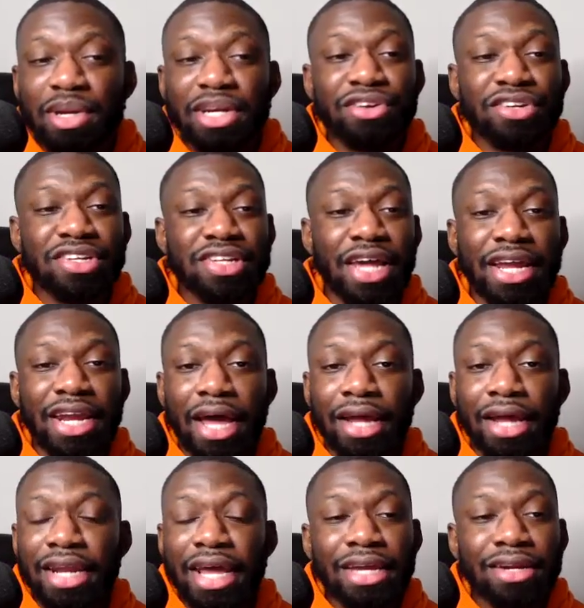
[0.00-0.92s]
but they're saying
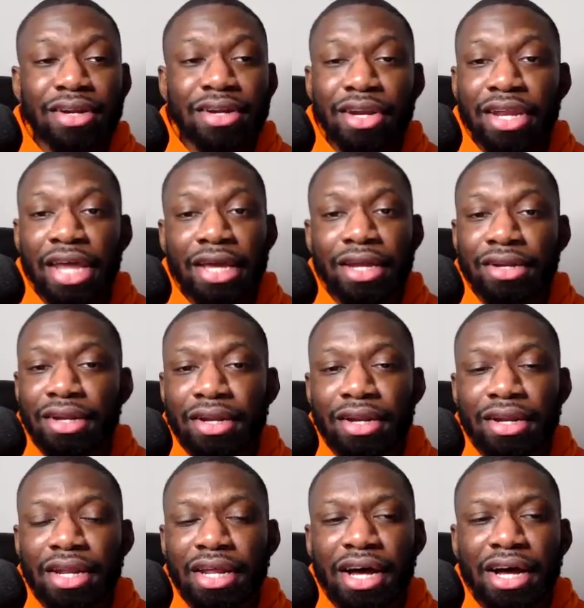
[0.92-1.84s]
that
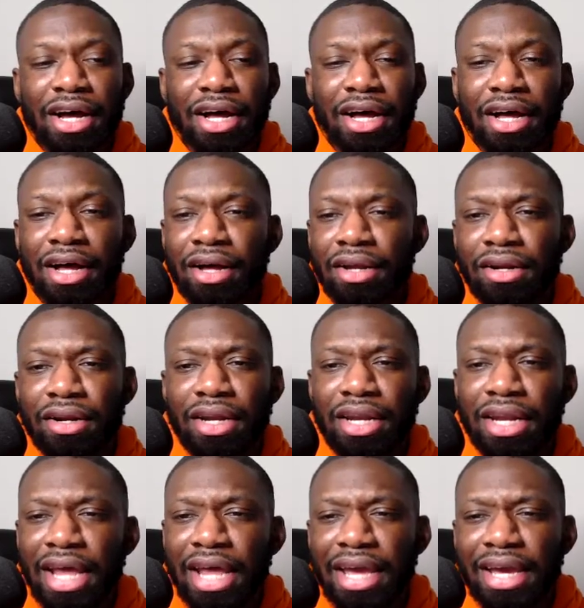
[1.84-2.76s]

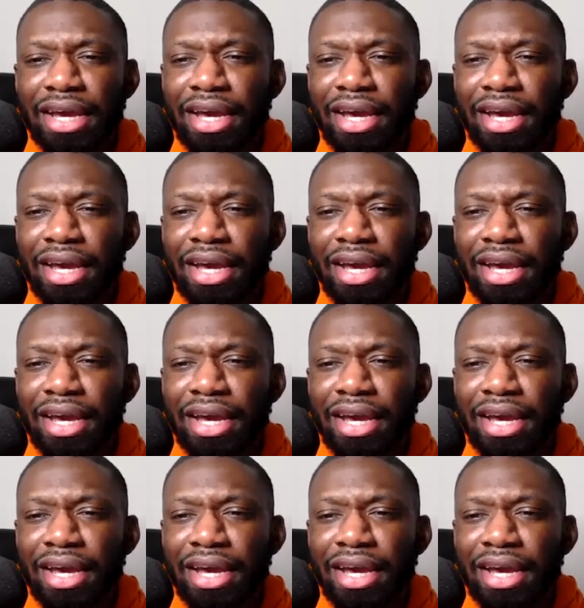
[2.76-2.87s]
they